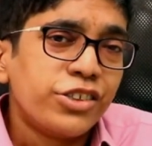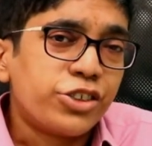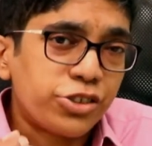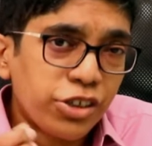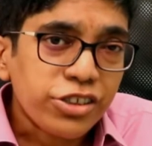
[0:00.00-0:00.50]

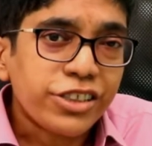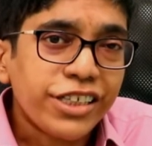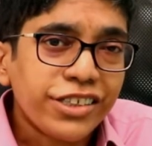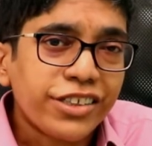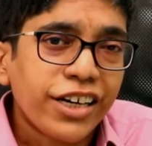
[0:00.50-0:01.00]
do not
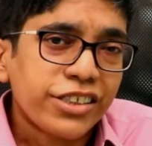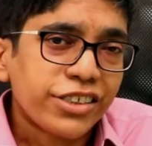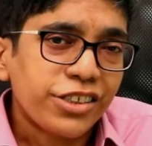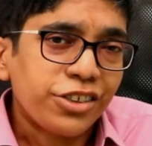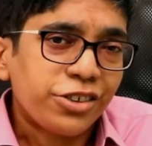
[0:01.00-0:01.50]
think
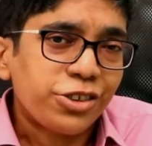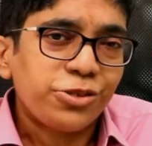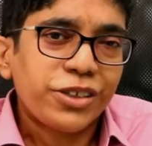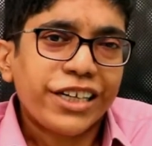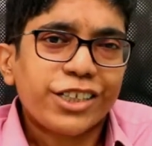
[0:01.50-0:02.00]
that you
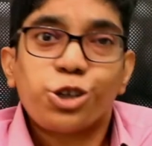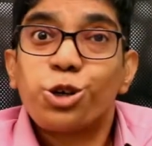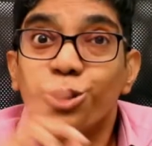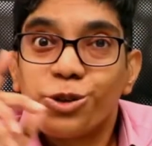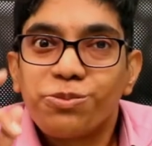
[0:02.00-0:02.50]
will get a
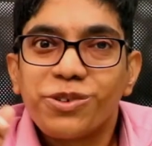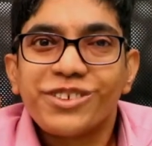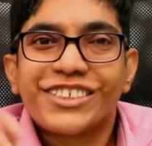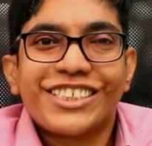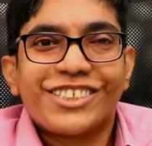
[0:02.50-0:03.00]
code blue
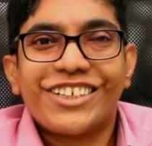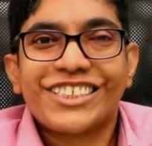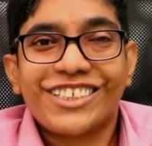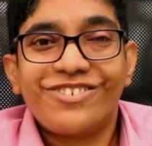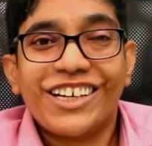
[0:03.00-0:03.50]

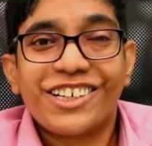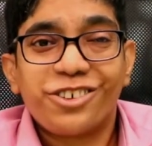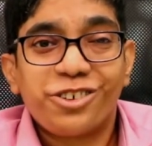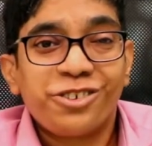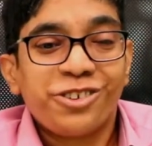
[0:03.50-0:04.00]
situation where
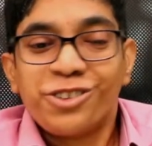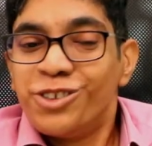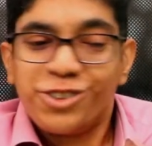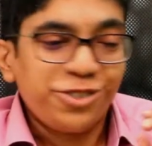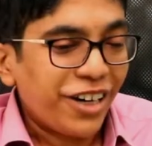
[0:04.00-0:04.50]

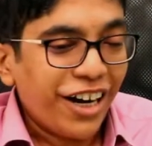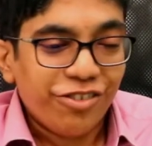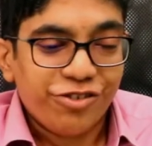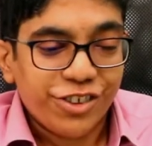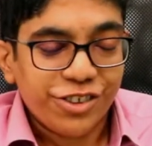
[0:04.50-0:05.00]
you will
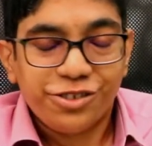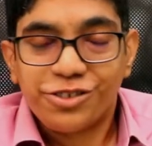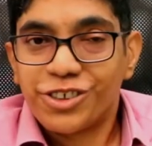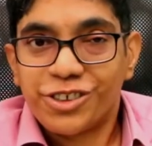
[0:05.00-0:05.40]
have to